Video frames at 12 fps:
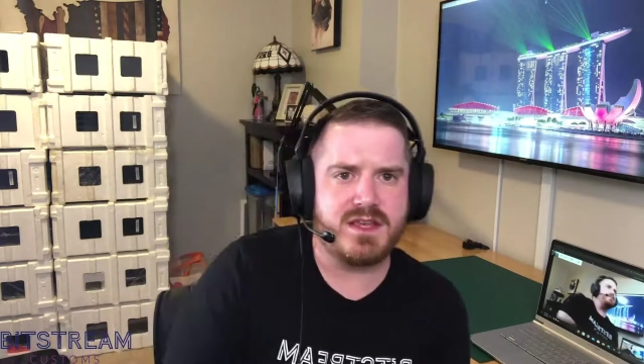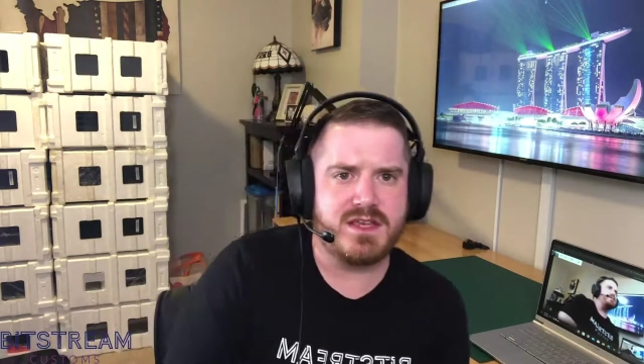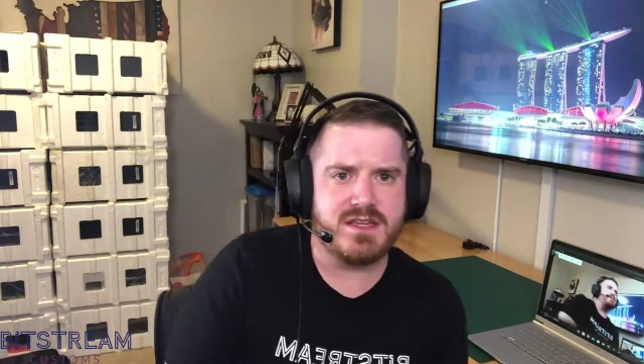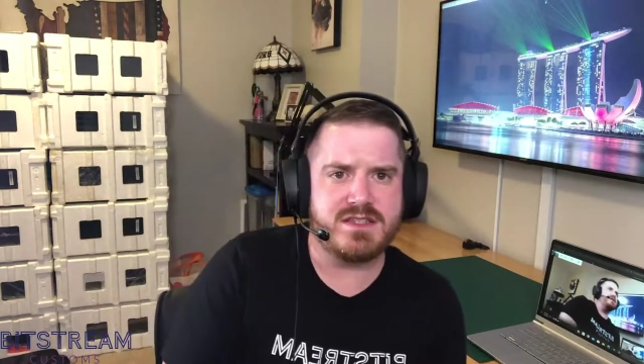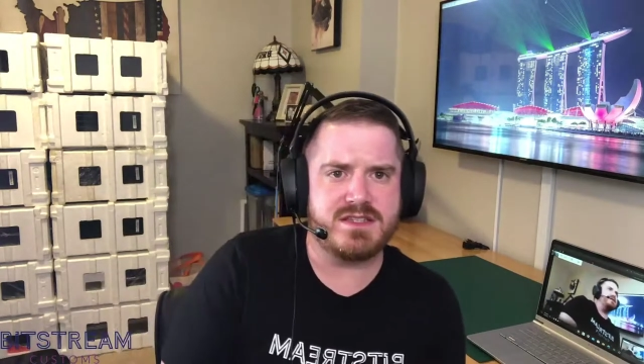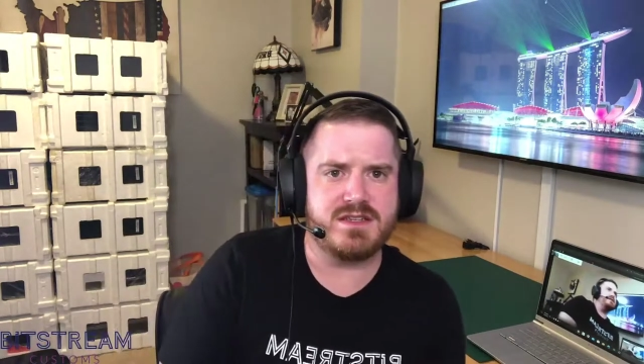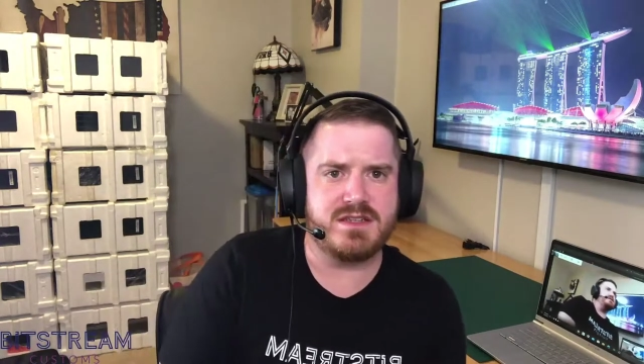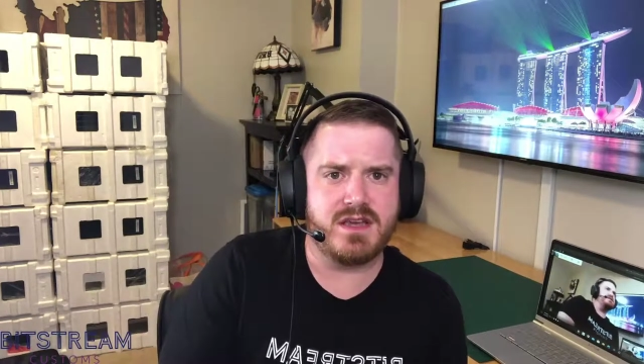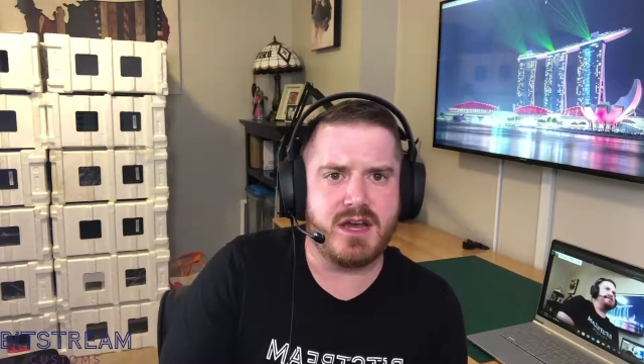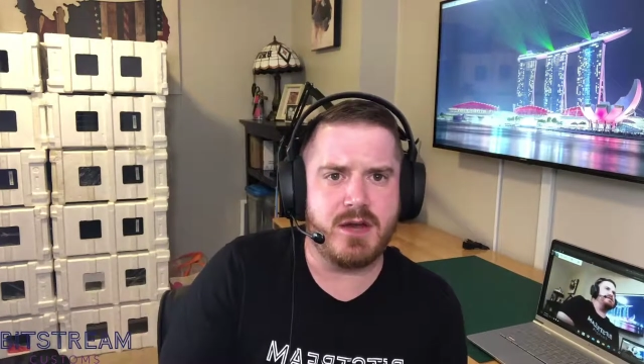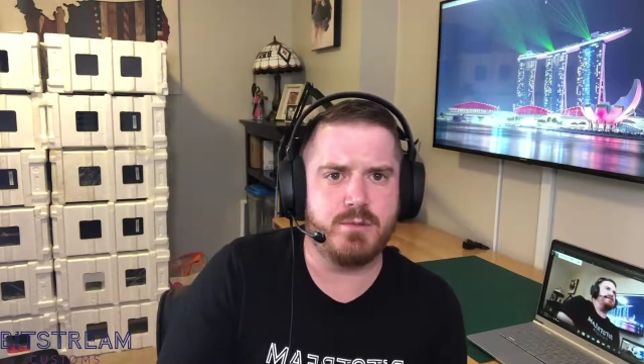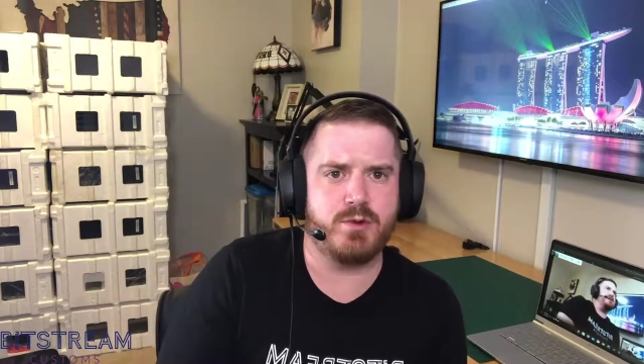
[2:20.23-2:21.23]
is
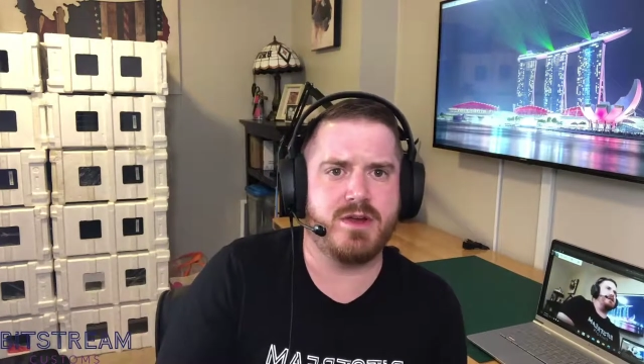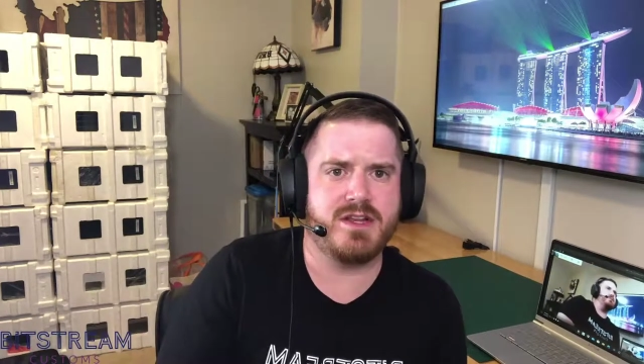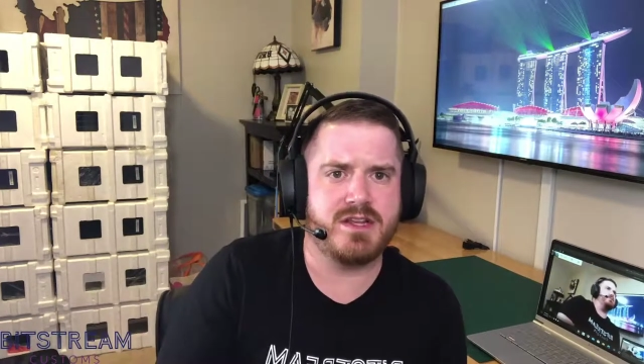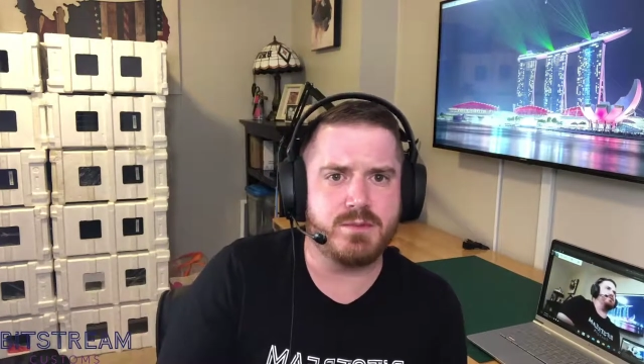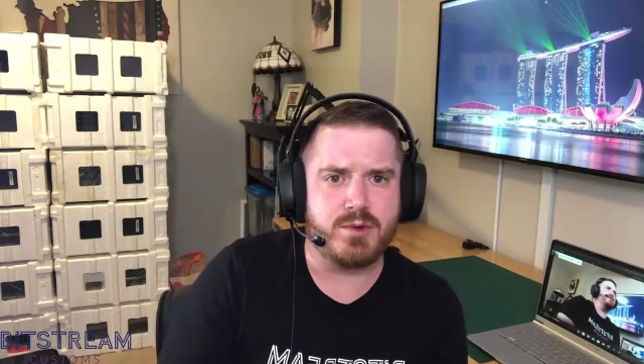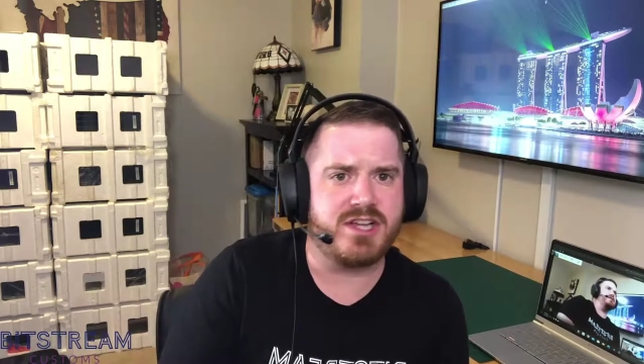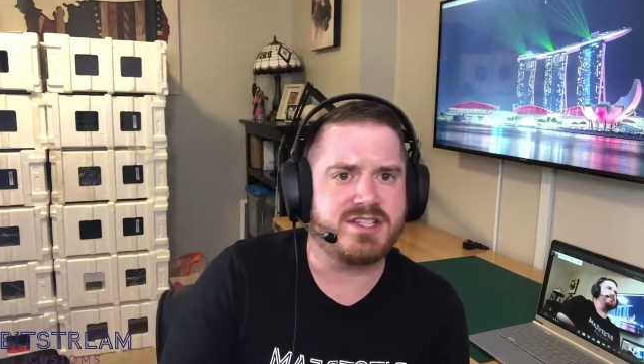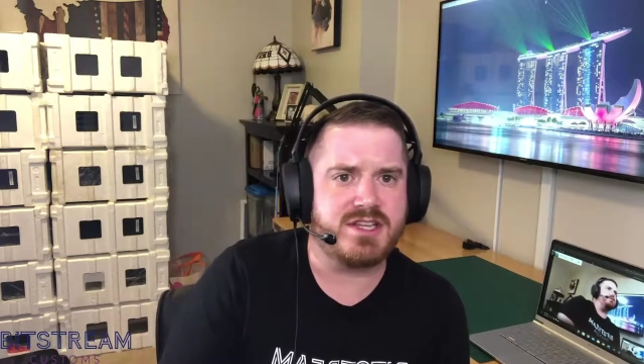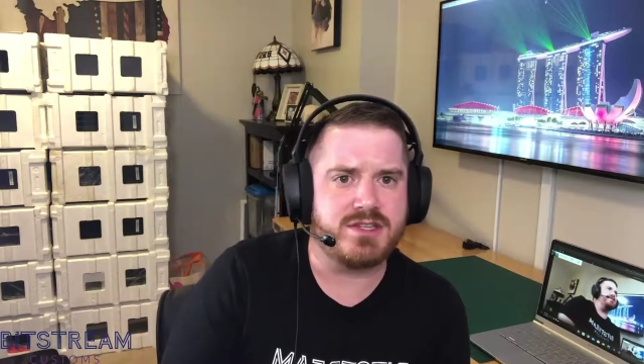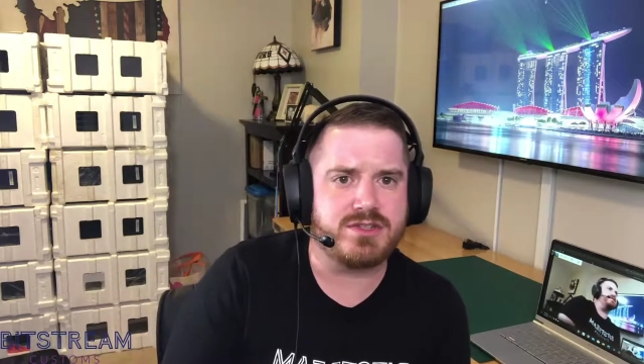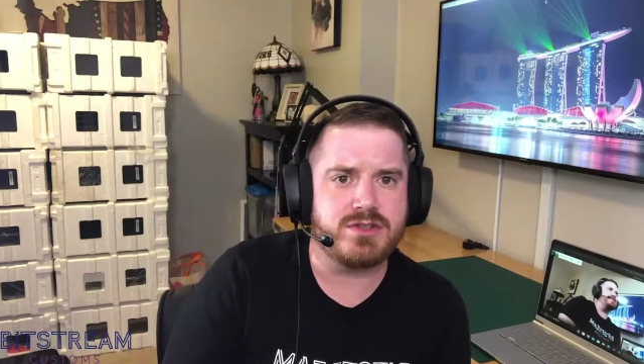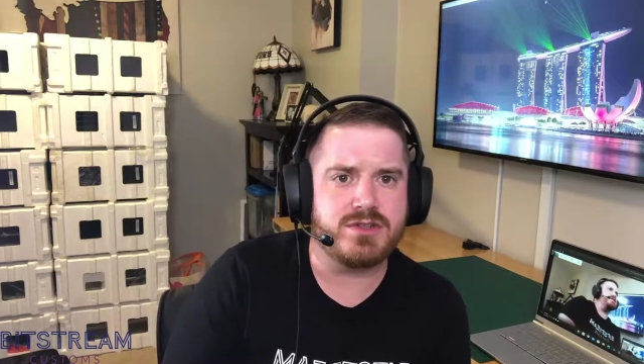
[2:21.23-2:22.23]
the upgraded
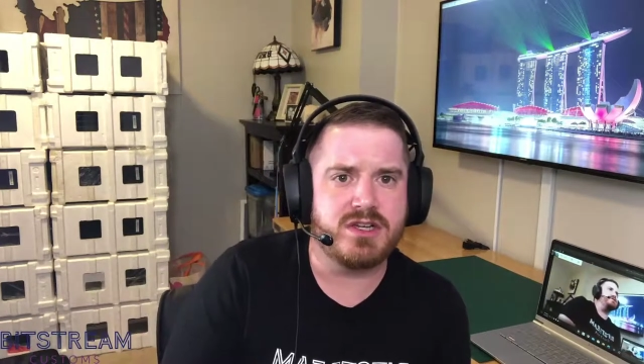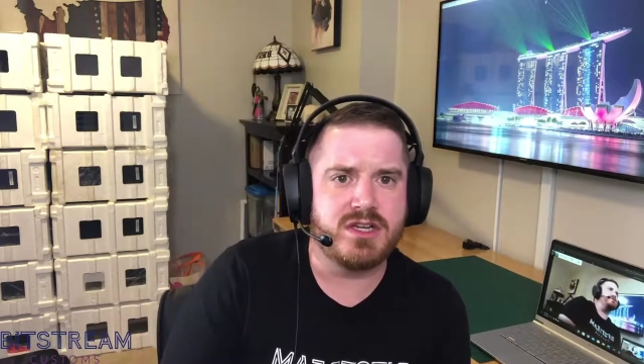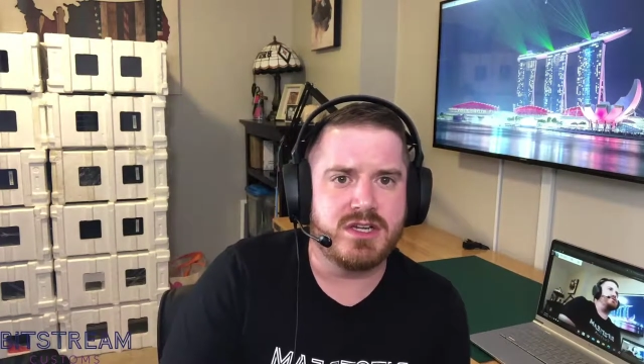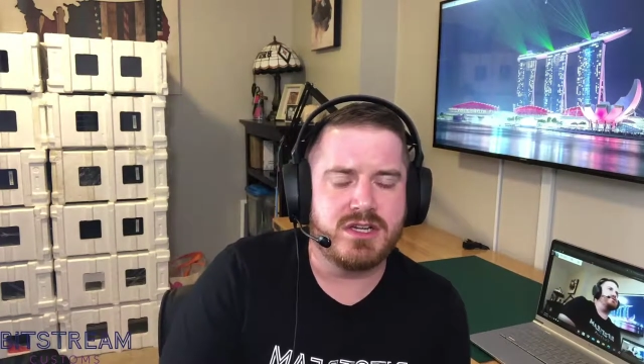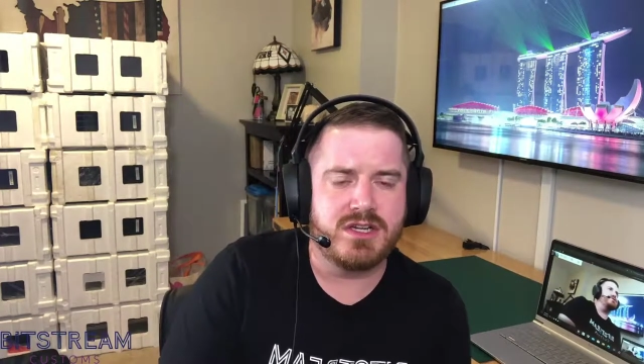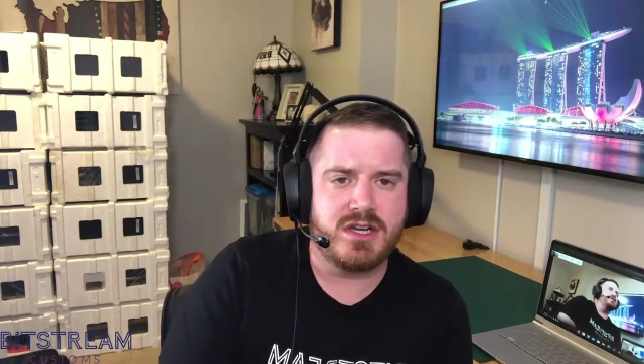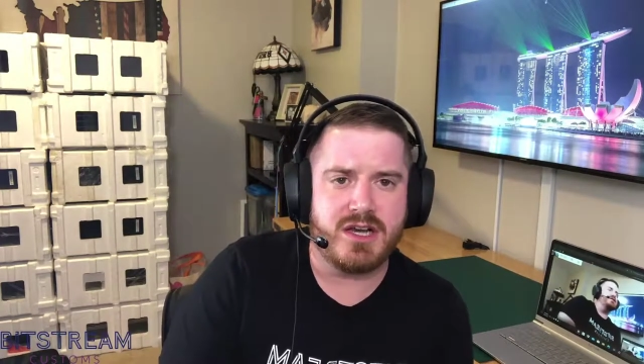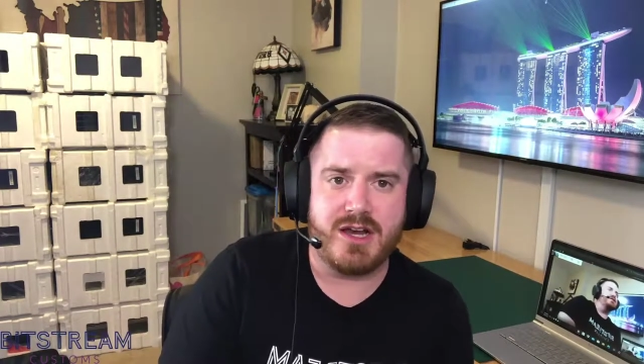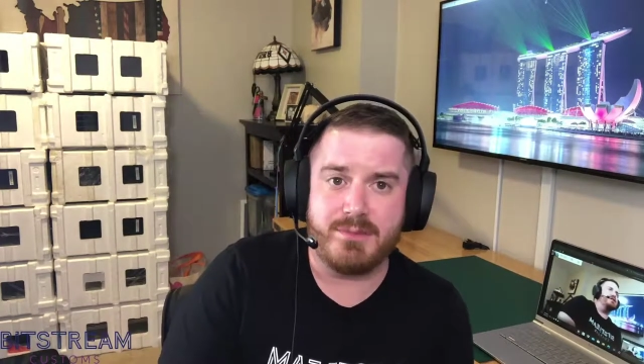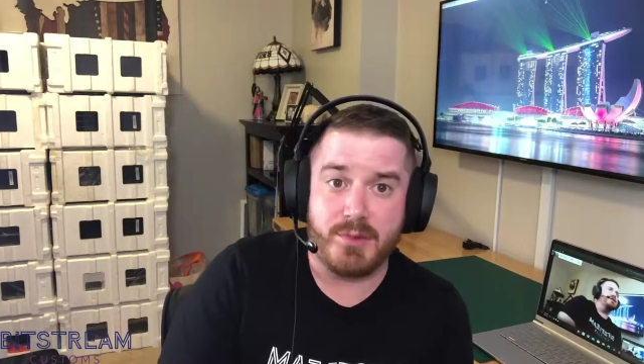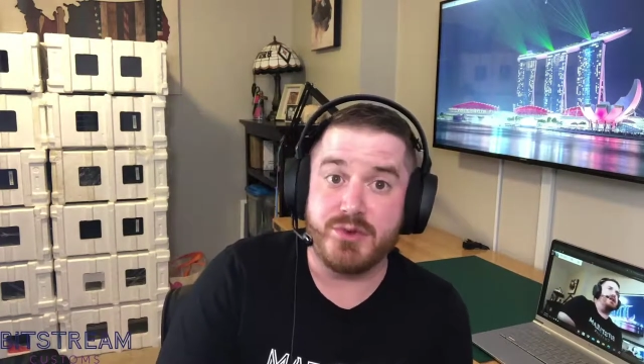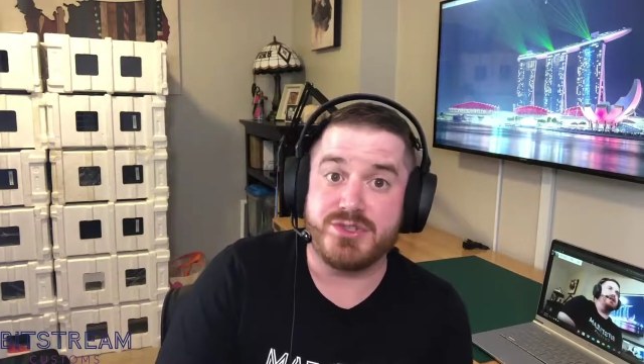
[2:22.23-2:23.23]
processor
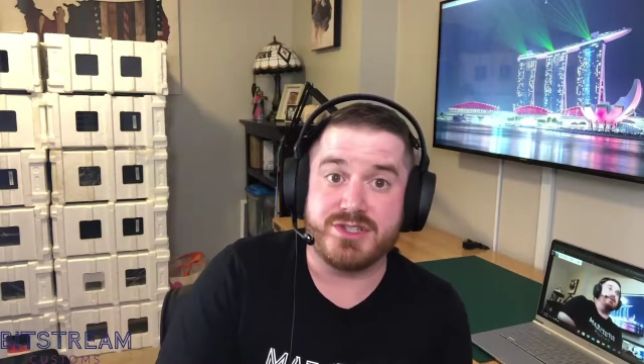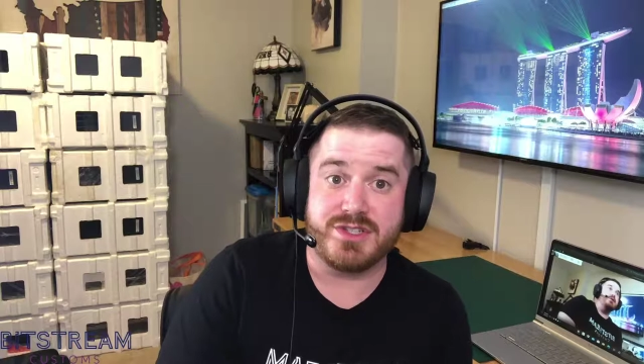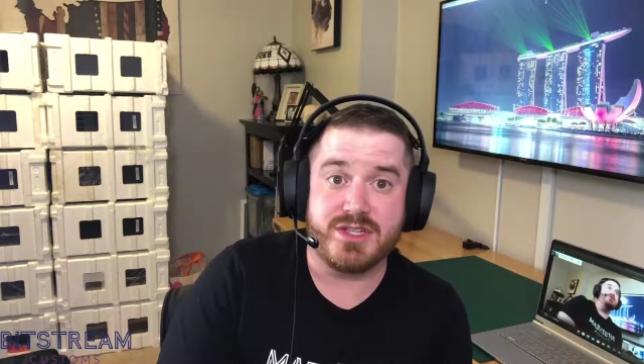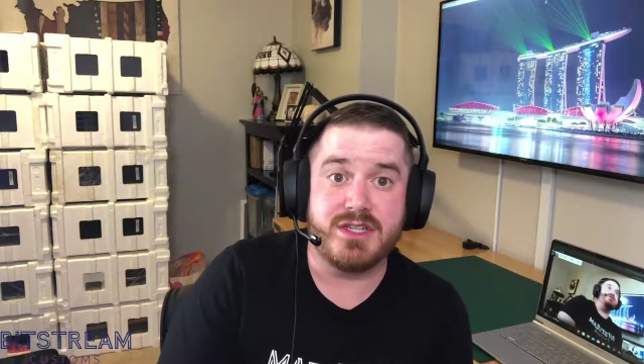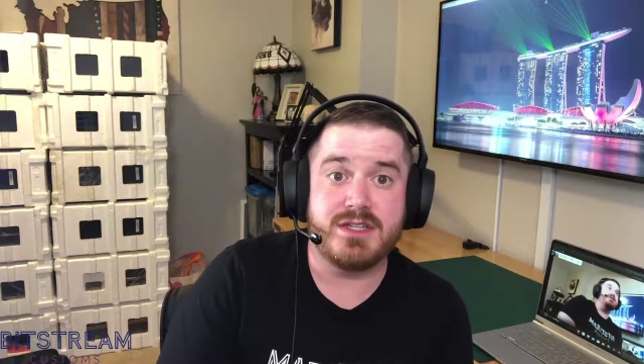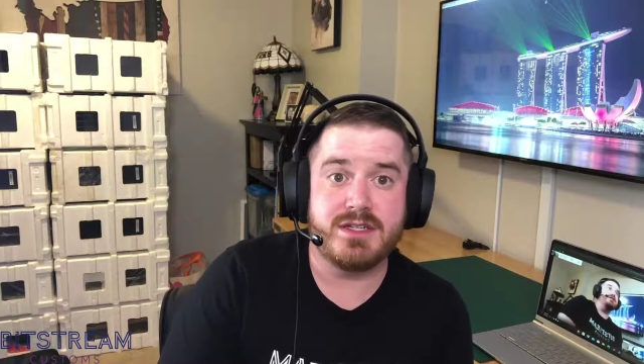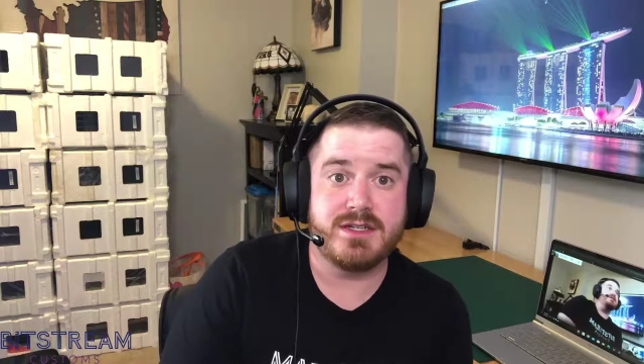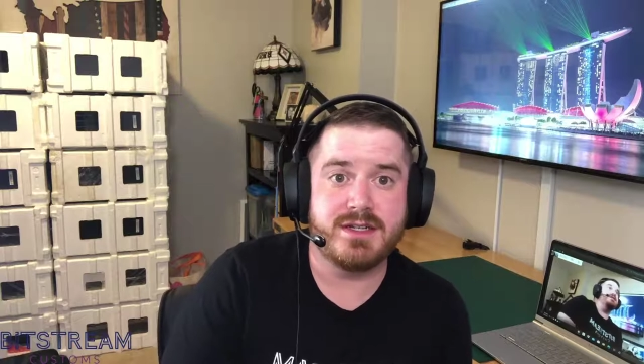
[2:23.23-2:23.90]
uh, mostly.